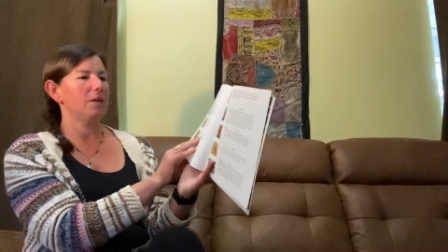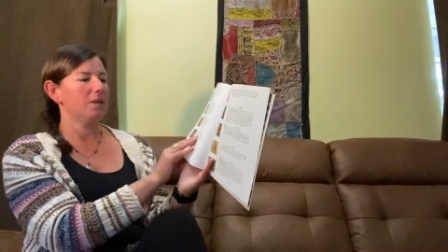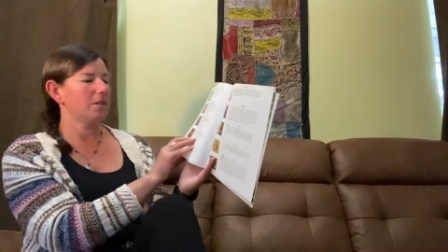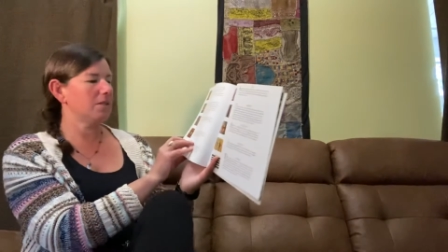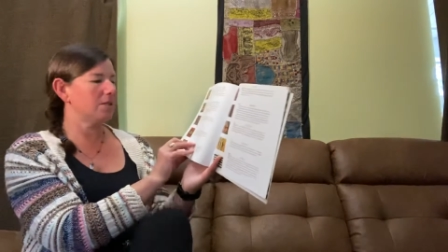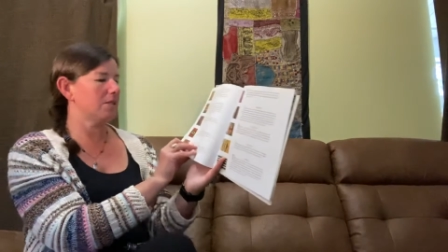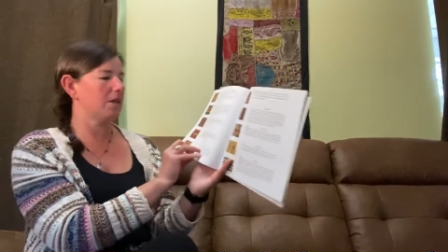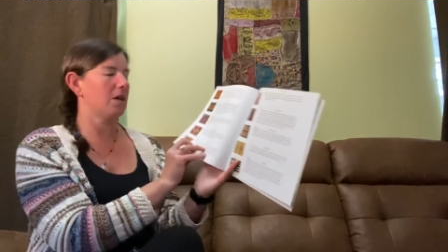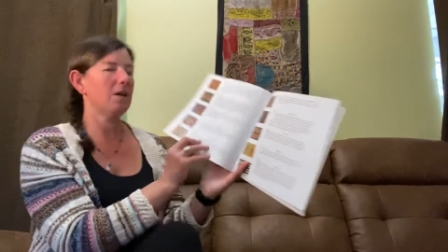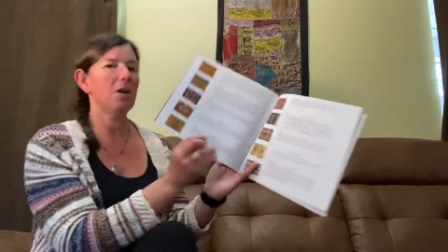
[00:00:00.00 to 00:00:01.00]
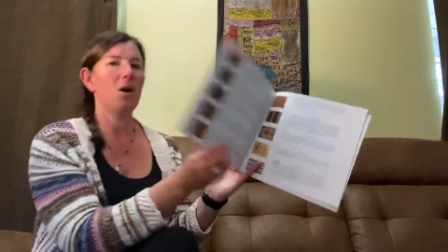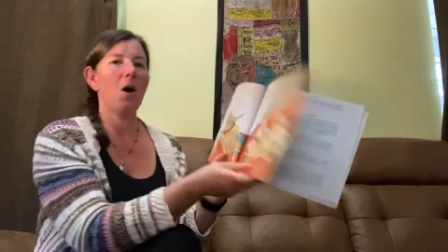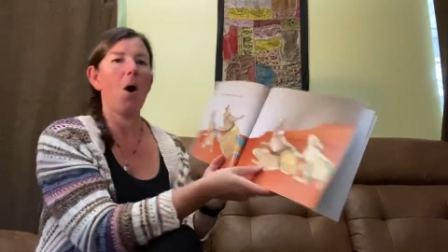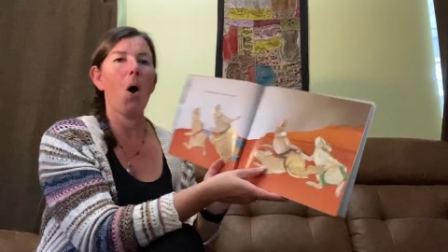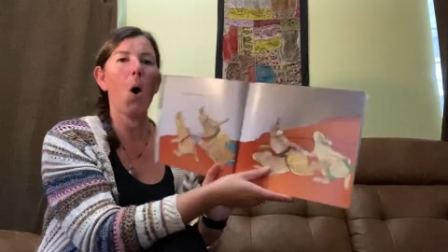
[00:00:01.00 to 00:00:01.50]
This is the
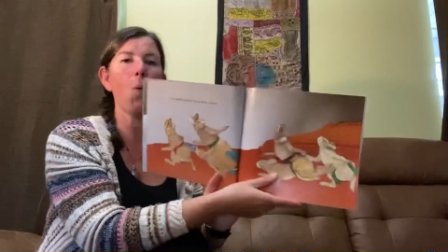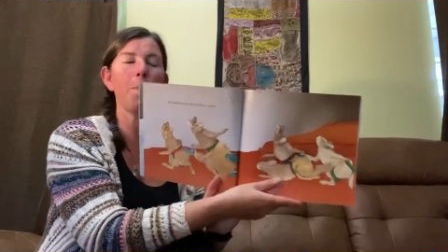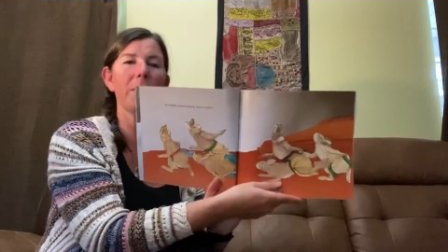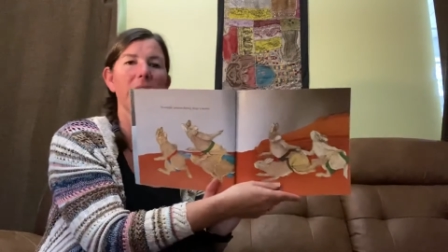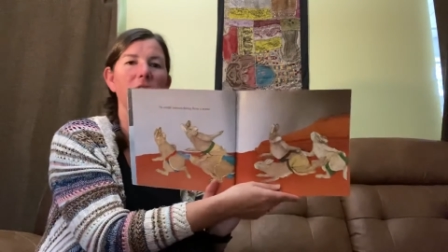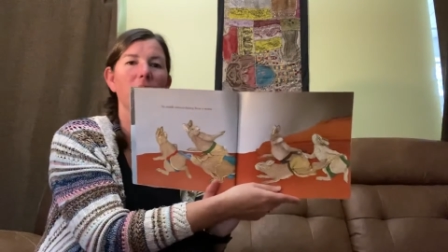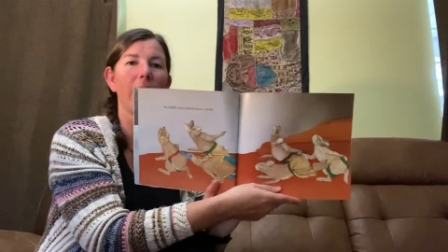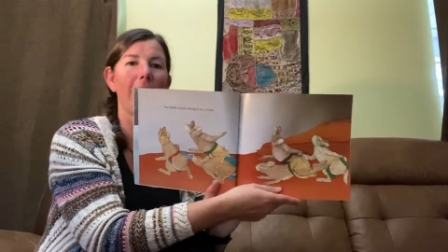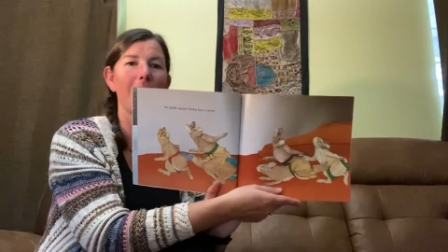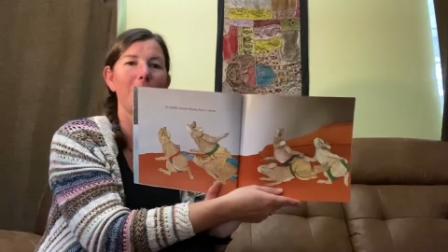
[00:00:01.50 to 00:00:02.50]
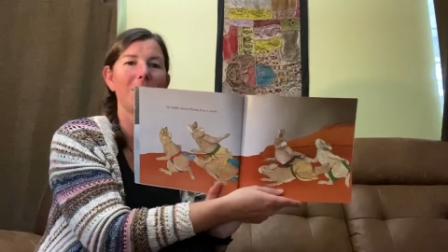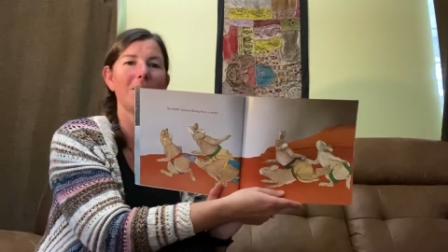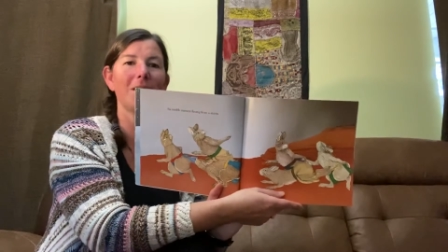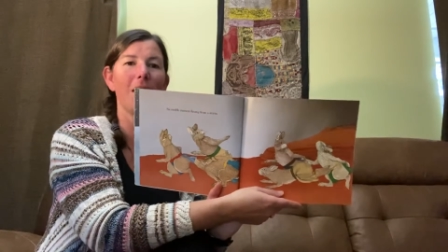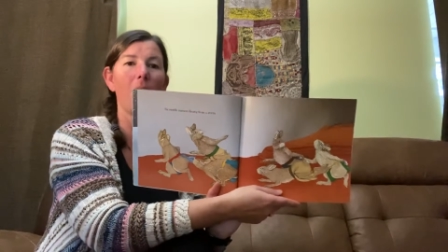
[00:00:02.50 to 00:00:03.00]
Hopi tribe.
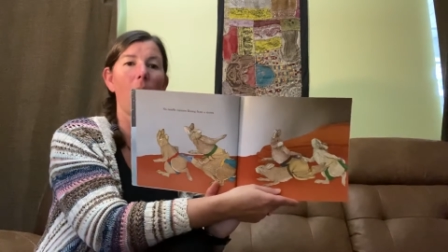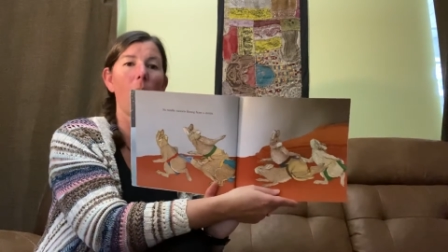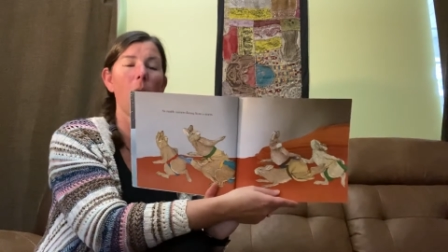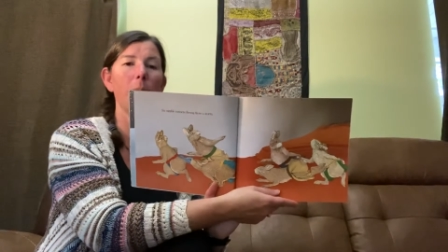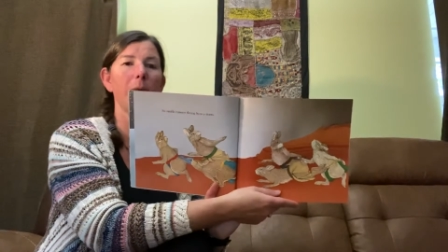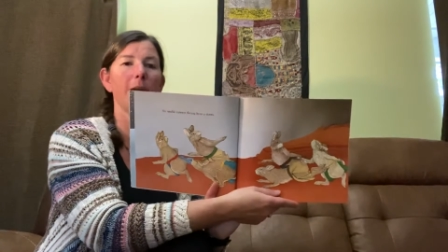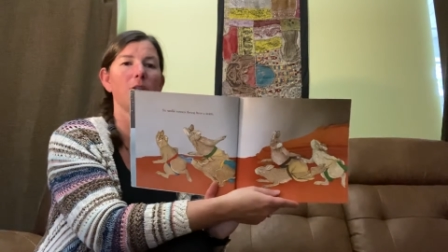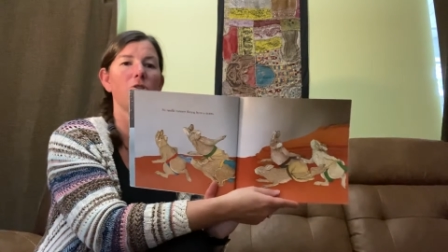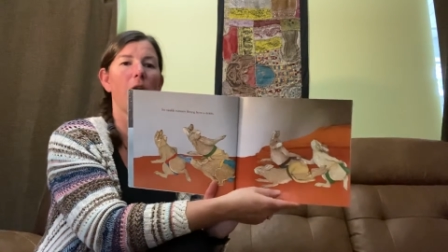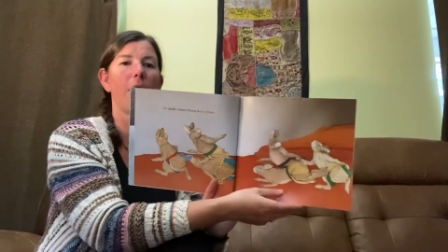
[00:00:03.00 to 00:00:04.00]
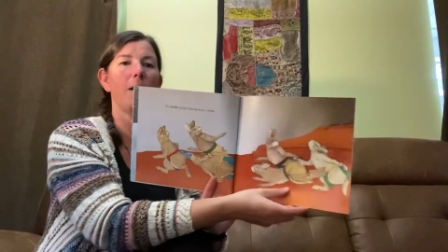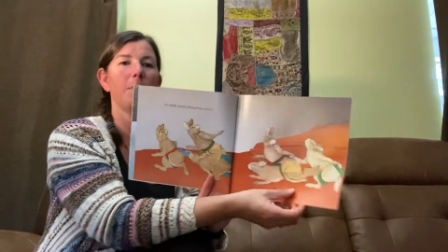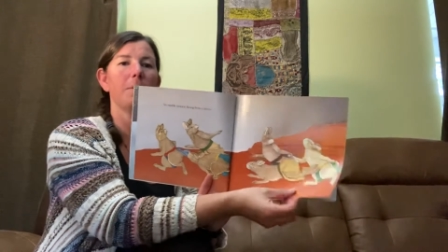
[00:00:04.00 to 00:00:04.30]
Say Hopi tribe.